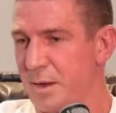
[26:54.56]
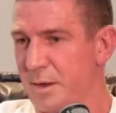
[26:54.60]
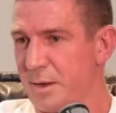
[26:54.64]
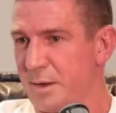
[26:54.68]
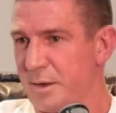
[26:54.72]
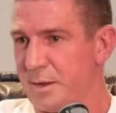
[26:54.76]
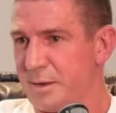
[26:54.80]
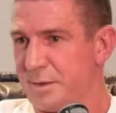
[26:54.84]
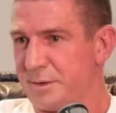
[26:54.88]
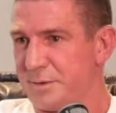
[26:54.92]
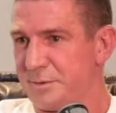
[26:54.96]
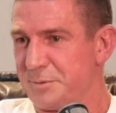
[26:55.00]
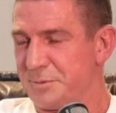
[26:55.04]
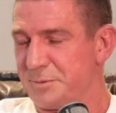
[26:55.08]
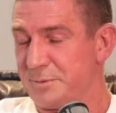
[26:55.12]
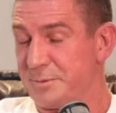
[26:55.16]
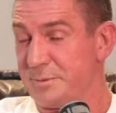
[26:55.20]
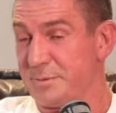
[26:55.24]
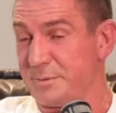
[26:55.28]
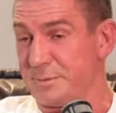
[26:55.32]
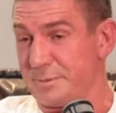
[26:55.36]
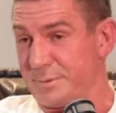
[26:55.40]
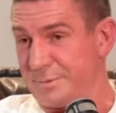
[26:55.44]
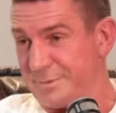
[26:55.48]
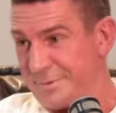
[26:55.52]
Yeah,
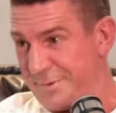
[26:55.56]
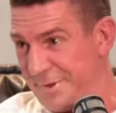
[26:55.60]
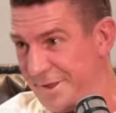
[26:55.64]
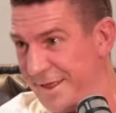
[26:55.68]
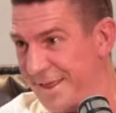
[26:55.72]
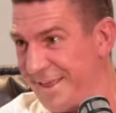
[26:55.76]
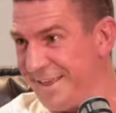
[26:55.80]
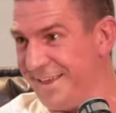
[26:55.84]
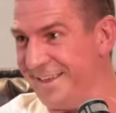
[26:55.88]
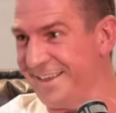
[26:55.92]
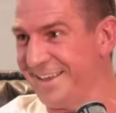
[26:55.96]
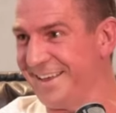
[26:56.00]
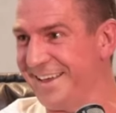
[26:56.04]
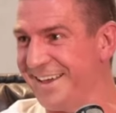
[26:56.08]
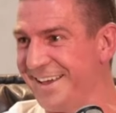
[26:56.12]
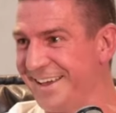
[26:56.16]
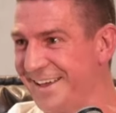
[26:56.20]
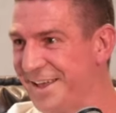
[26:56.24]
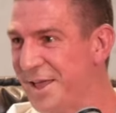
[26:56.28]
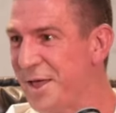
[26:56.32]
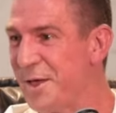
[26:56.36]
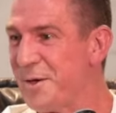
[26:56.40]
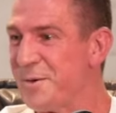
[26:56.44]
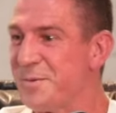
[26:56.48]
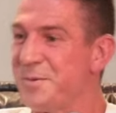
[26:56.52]

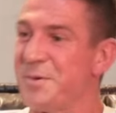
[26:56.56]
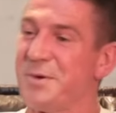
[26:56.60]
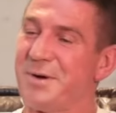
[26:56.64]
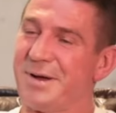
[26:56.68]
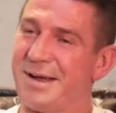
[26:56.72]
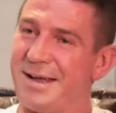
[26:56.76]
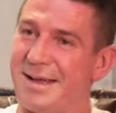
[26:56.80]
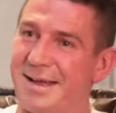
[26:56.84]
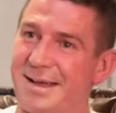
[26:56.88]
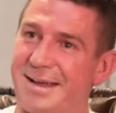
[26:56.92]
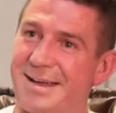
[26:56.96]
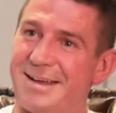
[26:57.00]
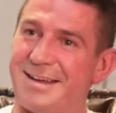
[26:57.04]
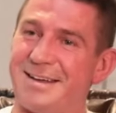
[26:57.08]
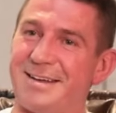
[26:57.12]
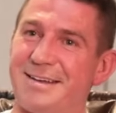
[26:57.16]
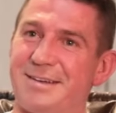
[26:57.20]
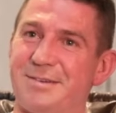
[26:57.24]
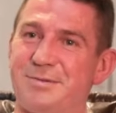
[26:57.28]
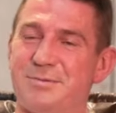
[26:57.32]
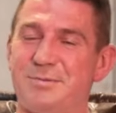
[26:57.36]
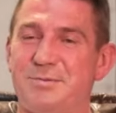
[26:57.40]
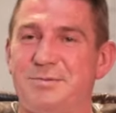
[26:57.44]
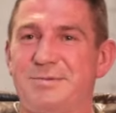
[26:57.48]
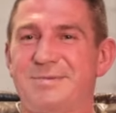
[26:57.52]

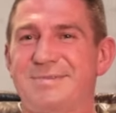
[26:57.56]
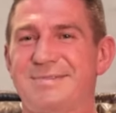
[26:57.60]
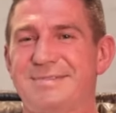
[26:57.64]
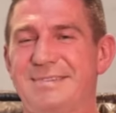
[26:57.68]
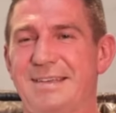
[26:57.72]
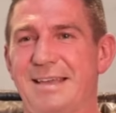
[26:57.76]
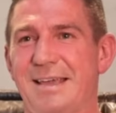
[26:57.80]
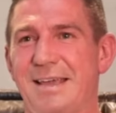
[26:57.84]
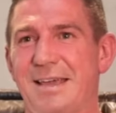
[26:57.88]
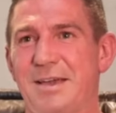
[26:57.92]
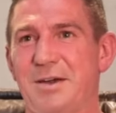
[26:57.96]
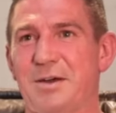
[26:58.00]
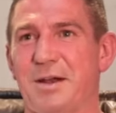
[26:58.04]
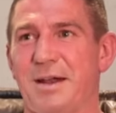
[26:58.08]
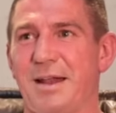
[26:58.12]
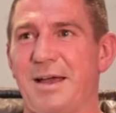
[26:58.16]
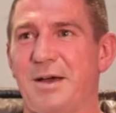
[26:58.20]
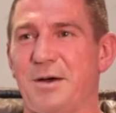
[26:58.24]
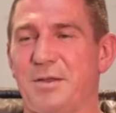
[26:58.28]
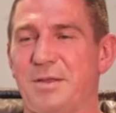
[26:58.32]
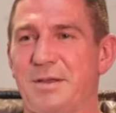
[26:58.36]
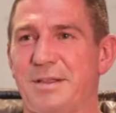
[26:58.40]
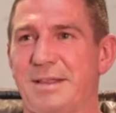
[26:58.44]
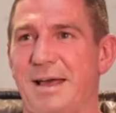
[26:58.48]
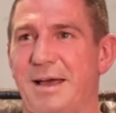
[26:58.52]
I don't
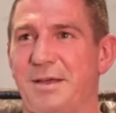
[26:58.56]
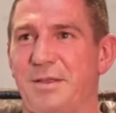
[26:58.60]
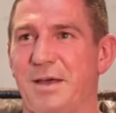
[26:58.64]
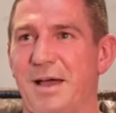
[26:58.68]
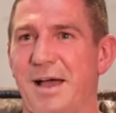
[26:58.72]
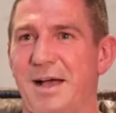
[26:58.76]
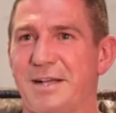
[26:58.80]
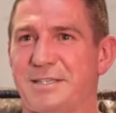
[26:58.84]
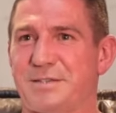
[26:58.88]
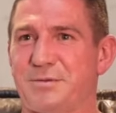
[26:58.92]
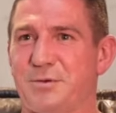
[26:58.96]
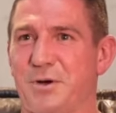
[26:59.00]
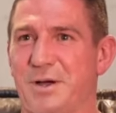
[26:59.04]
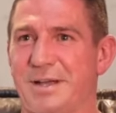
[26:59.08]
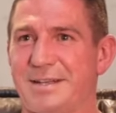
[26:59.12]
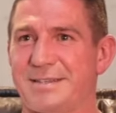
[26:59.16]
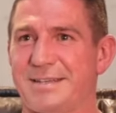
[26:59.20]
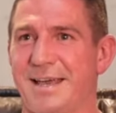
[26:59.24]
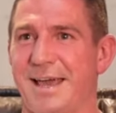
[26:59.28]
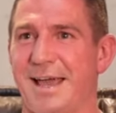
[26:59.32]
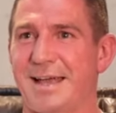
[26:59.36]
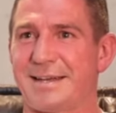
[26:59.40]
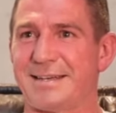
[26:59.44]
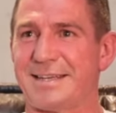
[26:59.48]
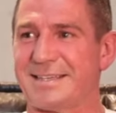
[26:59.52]
know. I think they asked if I could
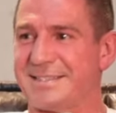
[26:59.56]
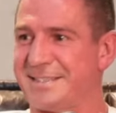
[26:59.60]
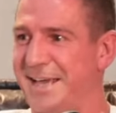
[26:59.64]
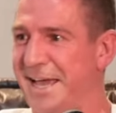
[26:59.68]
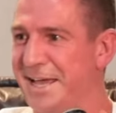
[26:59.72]
tag Nick